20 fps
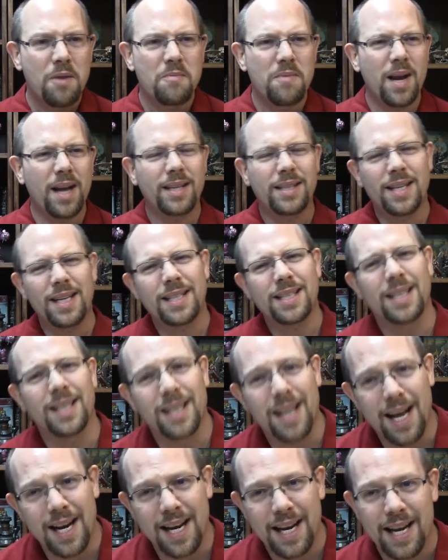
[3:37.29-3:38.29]
it's just a
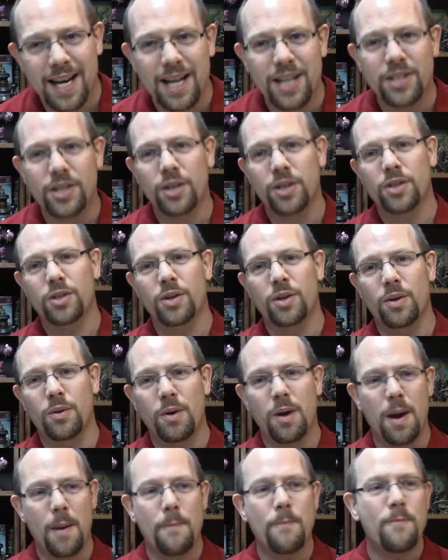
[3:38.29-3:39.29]
lot easier to
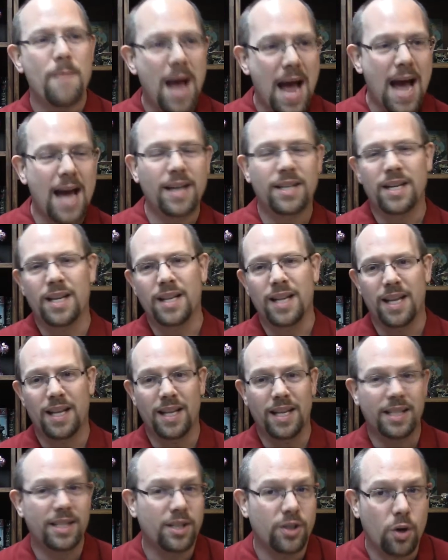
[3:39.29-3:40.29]
imagine that
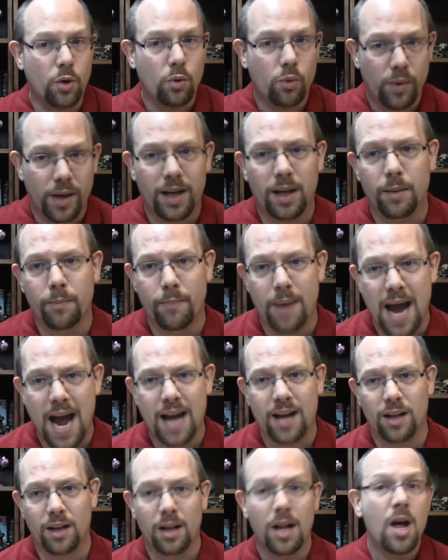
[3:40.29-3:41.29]
this is a real
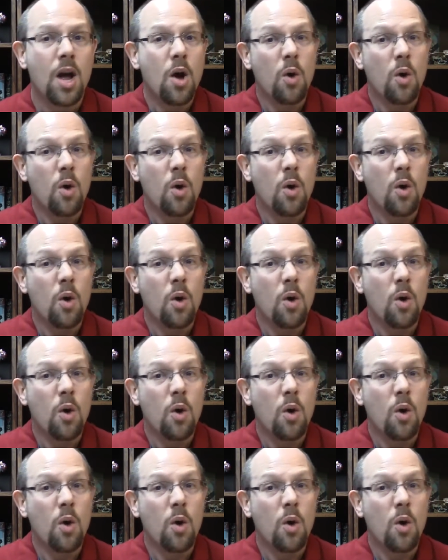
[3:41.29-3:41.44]
battle